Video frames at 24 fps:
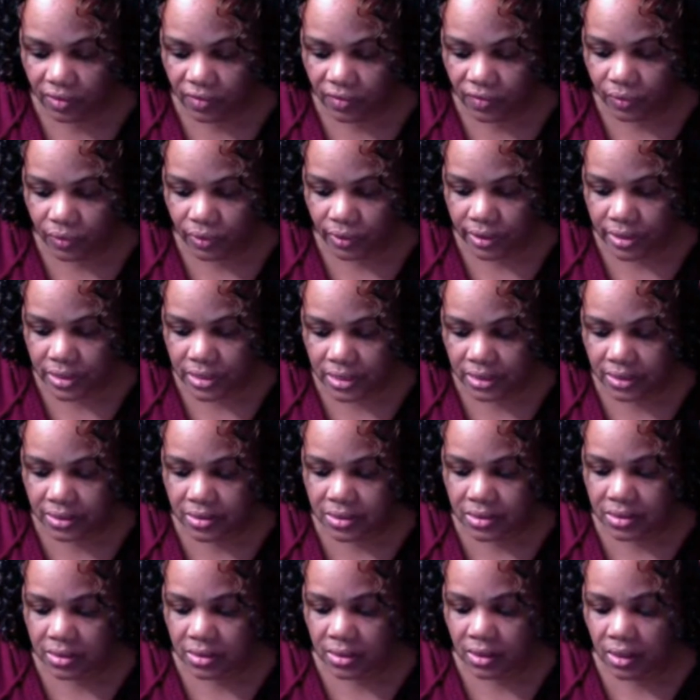and 40
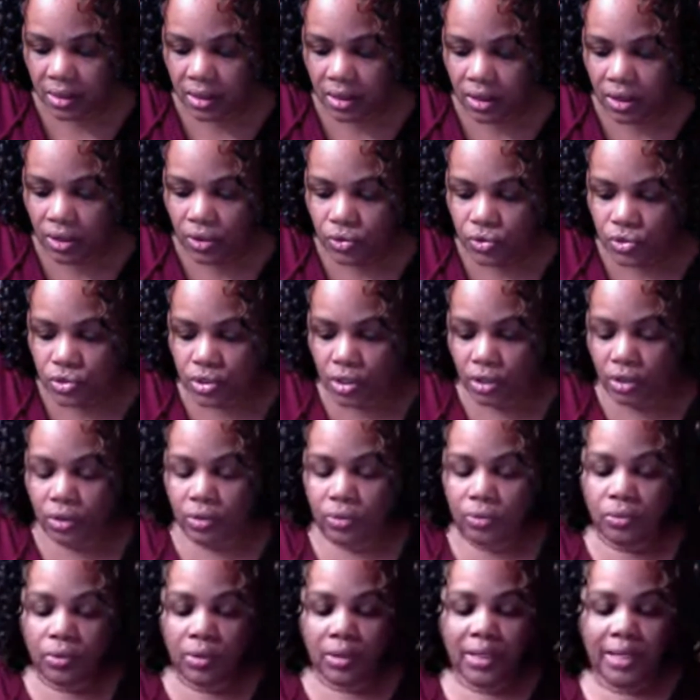cents.
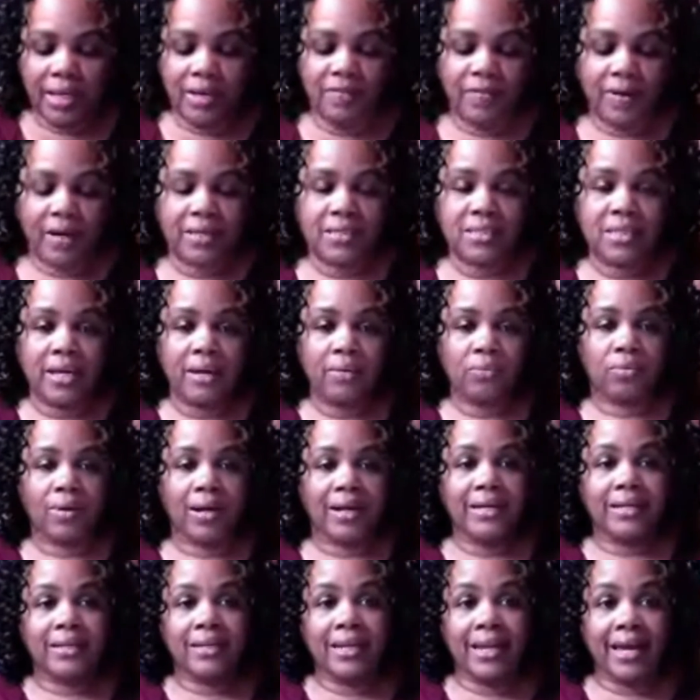So if I say
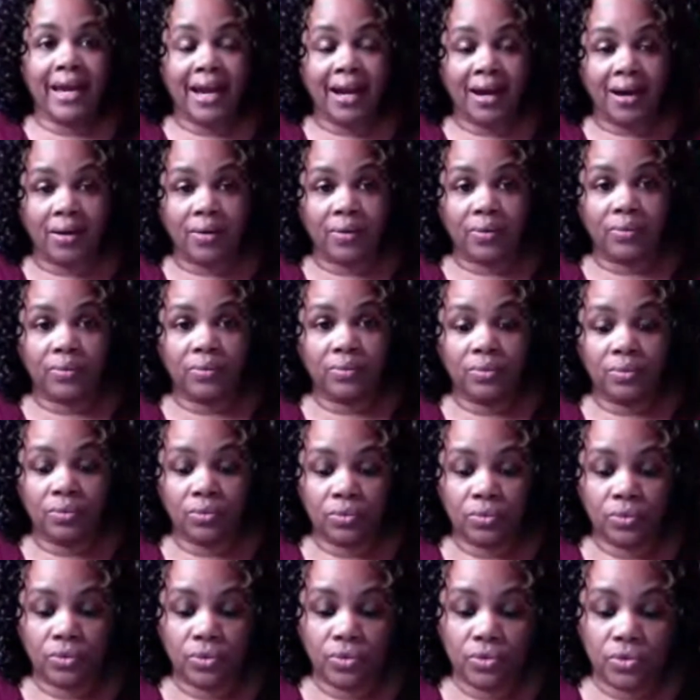right now,
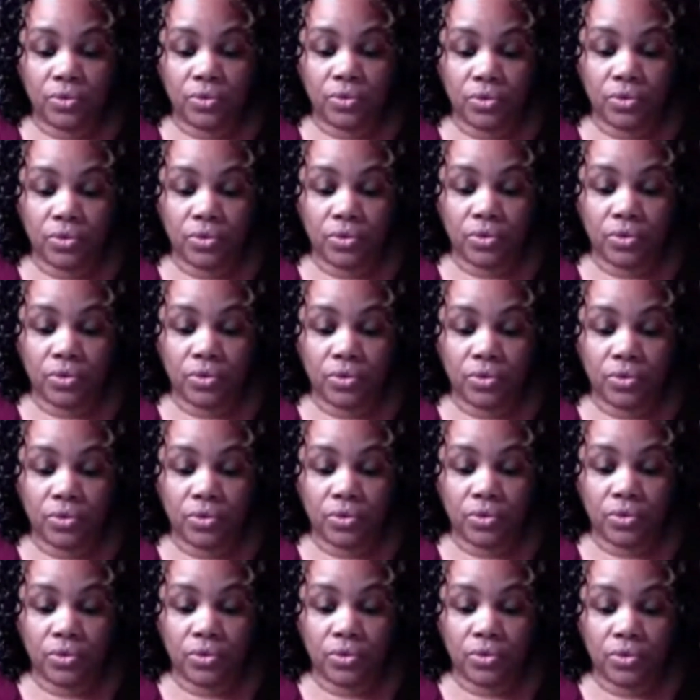doing this
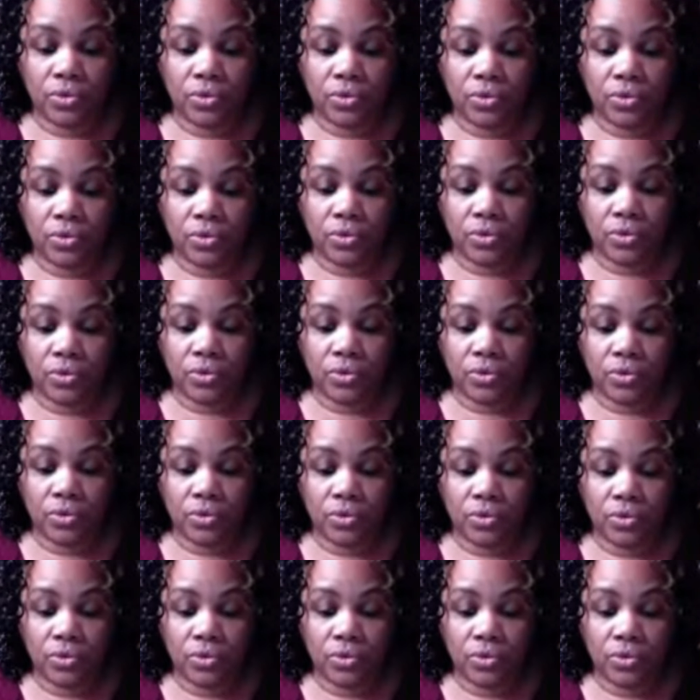on the fixed
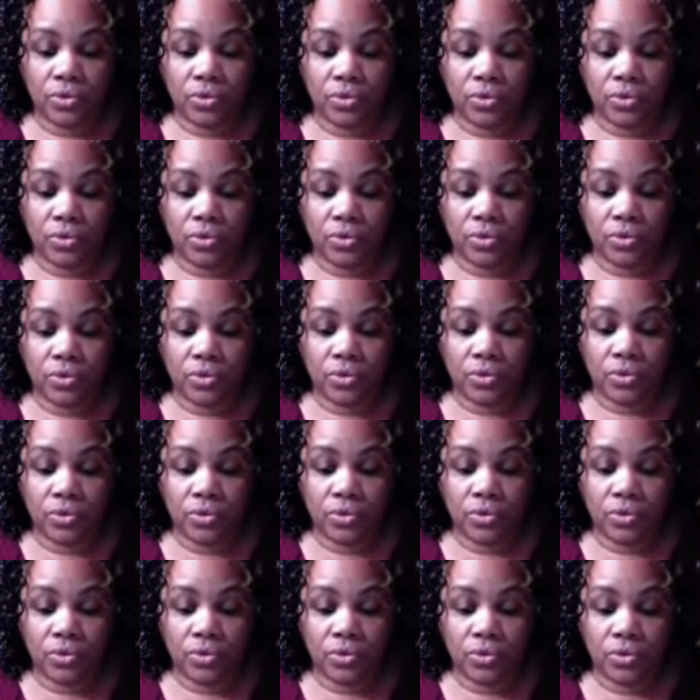rate, remember we
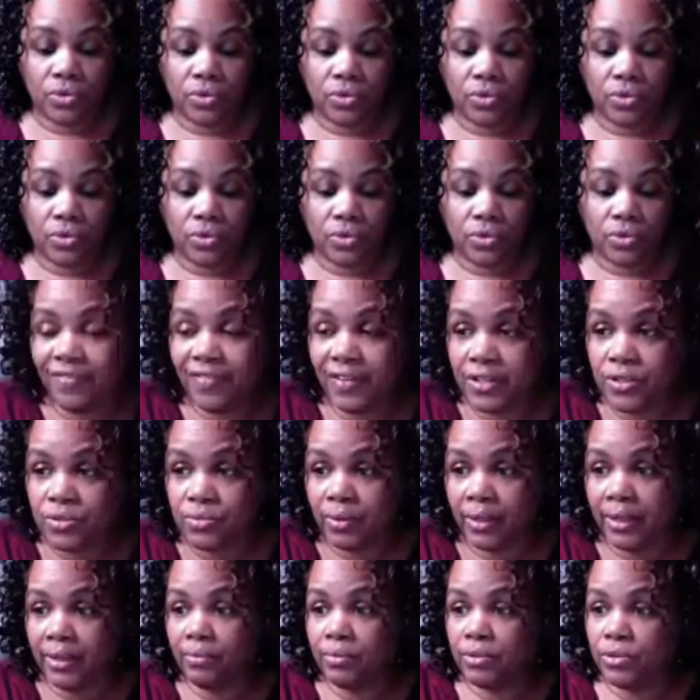did the first one on the
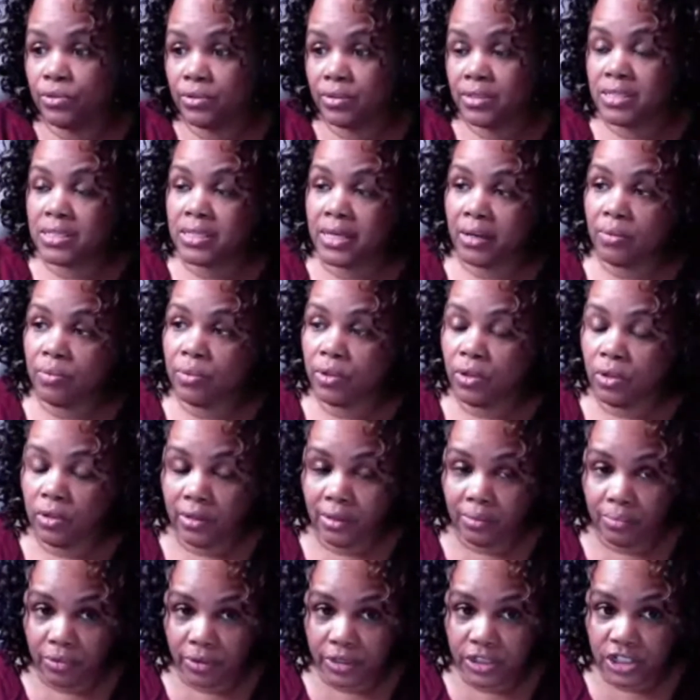fixed rate, we're doing the second one
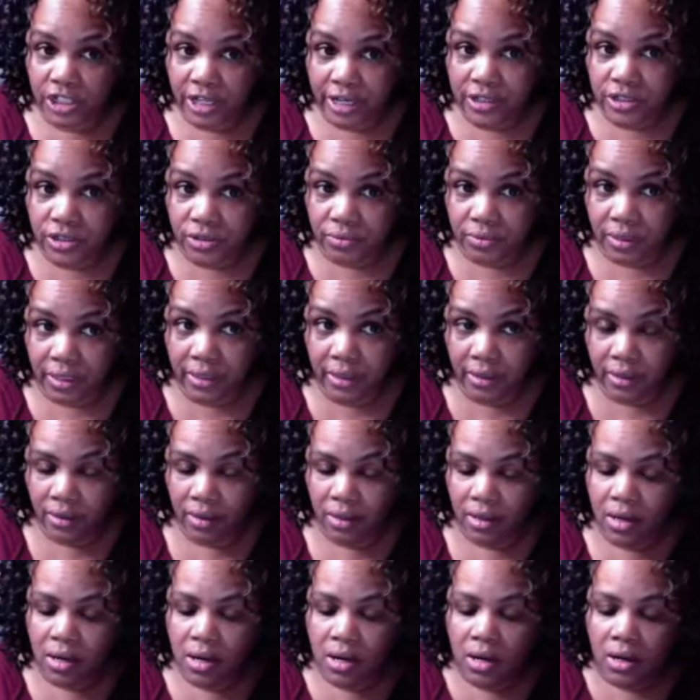on the appreciation rate.
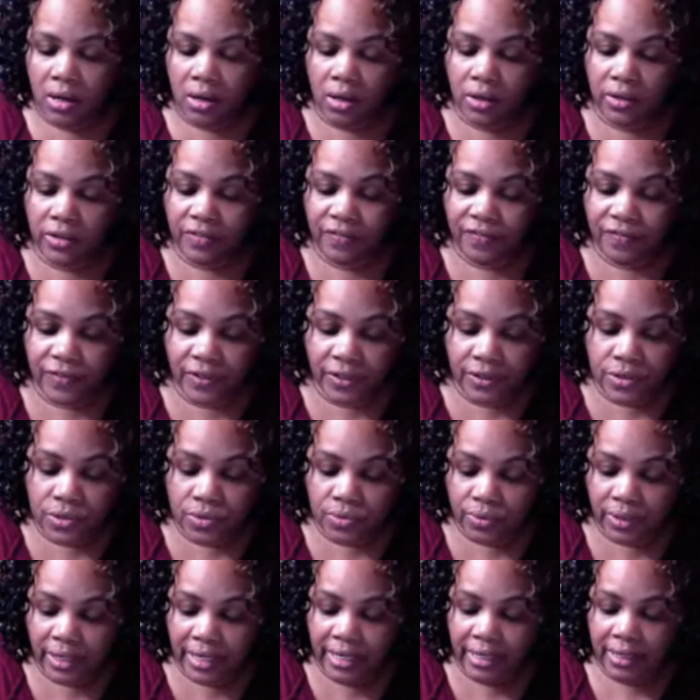On the
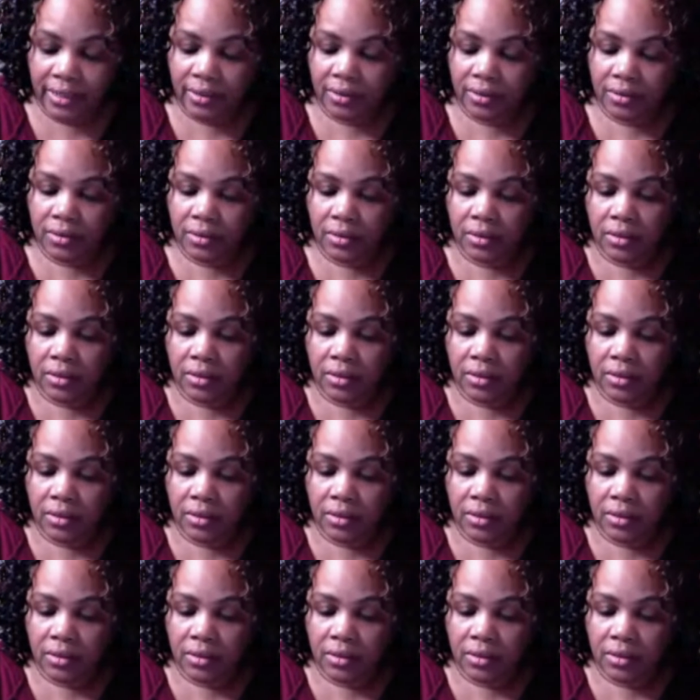first rate,